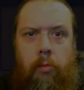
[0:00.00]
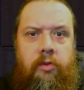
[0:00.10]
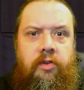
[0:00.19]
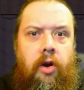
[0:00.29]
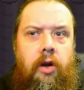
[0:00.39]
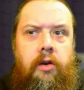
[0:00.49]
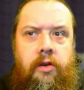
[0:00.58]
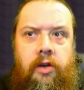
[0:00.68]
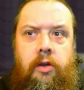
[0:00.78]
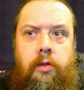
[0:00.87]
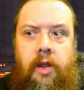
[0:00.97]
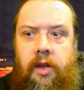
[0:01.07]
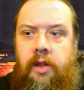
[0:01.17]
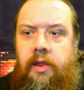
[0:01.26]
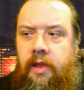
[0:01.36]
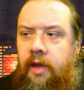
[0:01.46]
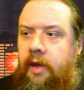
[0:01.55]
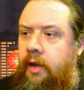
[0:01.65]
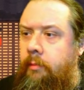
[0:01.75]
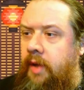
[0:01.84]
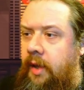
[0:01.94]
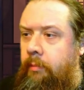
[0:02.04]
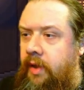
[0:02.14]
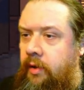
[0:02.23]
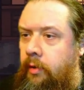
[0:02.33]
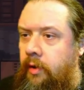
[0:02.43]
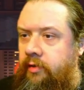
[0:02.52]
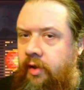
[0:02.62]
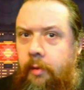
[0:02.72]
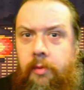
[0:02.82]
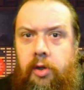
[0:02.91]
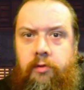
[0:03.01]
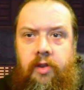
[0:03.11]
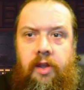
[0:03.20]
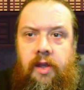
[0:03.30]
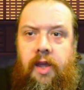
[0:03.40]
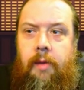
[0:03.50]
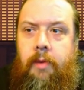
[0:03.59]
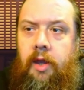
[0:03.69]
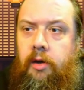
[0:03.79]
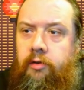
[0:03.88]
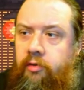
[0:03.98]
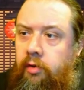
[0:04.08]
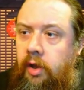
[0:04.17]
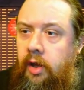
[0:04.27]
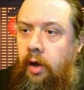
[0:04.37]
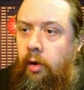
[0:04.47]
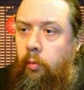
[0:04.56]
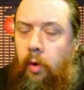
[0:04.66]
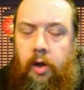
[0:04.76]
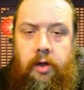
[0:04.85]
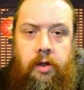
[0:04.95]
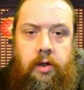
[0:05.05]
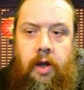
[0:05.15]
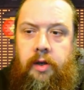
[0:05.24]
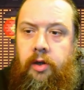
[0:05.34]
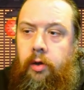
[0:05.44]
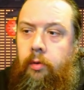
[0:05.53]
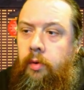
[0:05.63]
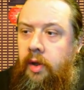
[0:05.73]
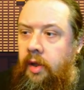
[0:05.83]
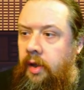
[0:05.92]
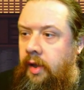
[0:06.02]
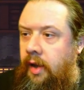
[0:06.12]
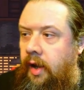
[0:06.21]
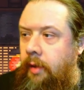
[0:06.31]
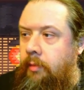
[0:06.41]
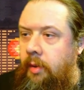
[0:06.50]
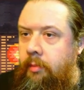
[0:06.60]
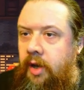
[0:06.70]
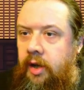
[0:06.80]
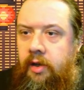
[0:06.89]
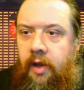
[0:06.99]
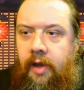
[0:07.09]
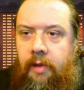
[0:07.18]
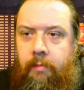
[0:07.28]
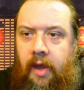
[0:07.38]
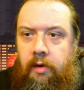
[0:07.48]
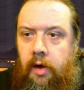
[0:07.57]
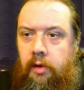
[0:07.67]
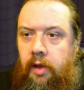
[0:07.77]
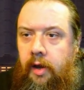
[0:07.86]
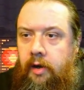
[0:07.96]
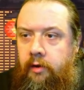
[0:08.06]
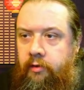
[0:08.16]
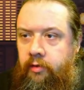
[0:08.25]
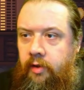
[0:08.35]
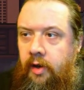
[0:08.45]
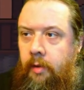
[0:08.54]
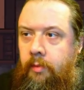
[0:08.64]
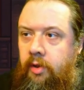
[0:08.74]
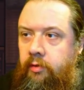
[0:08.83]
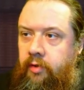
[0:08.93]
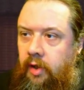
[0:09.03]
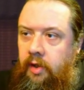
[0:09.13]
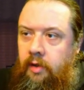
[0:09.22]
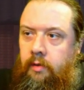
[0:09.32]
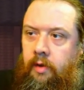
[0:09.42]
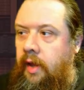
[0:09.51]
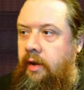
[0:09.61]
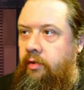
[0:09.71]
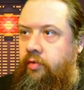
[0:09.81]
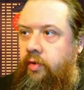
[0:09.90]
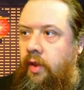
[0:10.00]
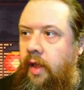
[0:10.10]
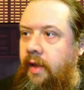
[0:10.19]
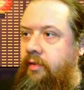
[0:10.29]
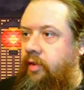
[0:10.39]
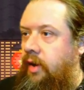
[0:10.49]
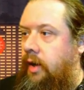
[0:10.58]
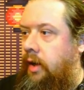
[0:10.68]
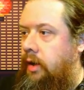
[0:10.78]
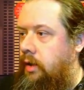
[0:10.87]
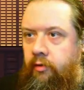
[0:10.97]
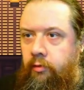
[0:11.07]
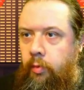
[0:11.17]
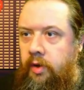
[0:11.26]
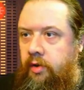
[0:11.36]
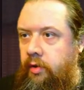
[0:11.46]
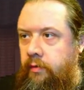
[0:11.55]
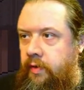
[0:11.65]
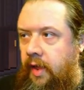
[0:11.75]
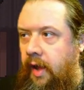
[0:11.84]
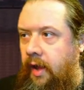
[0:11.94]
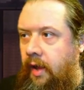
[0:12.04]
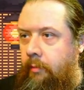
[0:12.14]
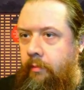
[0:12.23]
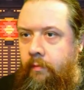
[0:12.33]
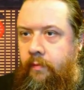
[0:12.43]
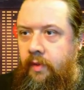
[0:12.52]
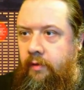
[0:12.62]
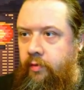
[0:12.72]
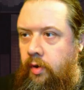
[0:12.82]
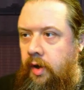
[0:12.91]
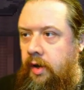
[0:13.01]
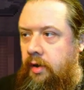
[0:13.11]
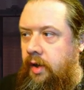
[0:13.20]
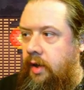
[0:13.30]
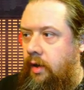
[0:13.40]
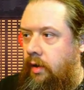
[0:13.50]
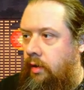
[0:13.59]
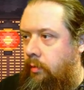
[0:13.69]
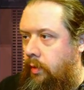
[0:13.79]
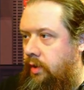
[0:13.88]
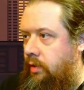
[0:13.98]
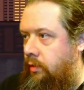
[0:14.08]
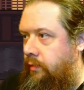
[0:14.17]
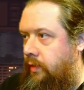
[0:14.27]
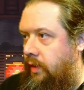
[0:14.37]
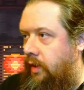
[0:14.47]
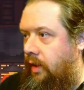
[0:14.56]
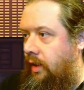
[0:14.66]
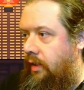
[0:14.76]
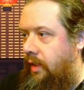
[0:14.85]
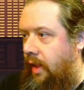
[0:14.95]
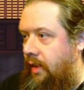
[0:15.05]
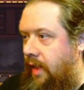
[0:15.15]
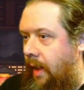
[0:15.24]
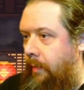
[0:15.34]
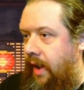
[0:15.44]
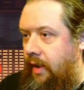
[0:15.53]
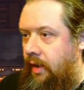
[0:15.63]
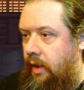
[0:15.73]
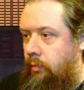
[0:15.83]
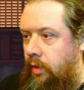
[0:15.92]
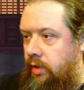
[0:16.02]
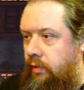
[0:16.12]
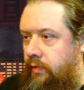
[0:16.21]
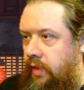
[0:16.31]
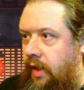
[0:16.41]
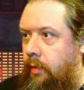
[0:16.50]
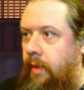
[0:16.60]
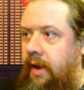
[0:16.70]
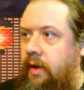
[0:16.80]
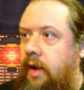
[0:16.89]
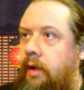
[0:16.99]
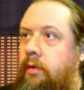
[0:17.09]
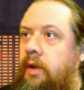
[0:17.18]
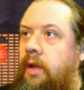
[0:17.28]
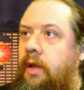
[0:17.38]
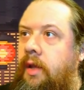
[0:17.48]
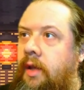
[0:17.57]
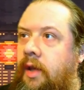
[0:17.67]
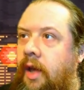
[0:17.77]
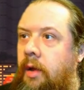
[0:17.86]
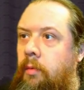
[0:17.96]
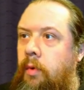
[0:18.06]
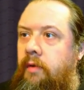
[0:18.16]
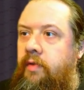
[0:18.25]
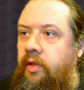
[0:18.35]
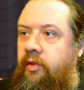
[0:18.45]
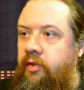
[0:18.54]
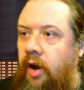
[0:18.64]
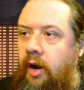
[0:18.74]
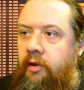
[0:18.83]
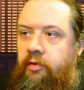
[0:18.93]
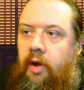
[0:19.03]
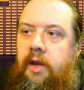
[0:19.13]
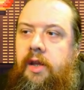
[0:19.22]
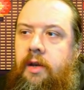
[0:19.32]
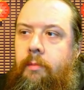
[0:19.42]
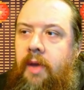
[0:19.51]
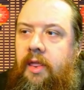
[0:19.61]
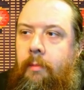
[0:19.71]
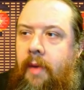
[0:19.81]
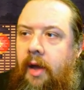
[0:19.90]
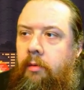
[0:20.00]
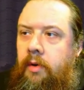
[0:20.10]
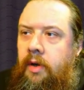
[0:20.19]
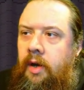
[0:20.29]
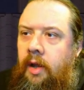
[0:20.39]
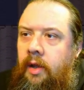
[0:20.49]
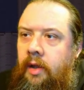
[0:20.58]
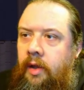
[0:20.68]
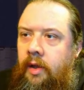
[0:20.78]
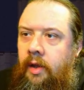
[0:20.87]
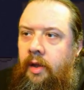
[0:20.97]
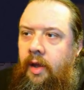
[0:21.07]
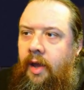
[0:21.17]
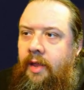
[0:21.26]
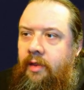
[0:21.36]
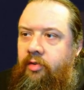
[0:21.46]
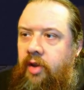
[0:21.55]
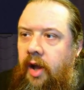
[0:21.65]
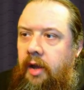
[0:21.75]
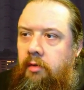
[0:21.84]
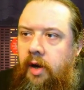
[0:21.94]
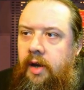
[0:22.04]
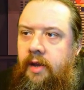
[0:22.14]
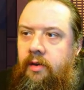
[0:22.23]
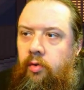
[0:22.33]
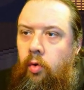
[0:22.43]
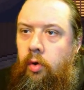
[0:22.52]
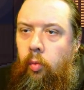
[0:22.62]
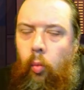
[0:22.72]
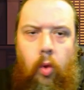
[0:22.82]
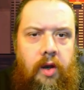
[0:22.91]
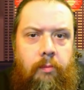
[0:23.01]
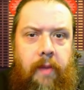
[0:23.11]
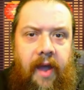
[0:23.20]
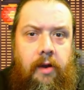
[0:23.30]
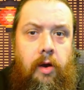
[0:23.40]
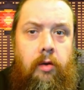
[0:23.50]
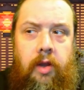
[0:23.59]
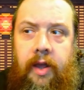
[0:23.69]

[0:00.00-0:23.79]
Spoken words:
That was harder to do than you'd think it'd be, because I'm using GameMaker Studio 1, not 2, and I am limited to 8 background layers. And I'm using layers for the lights here. This is 1, 2 for that, the foreground here, 1, 2 for that background, 1, 2 for the other background, and 1 for the stars. So I need to make the mountain and the sky gradient on one background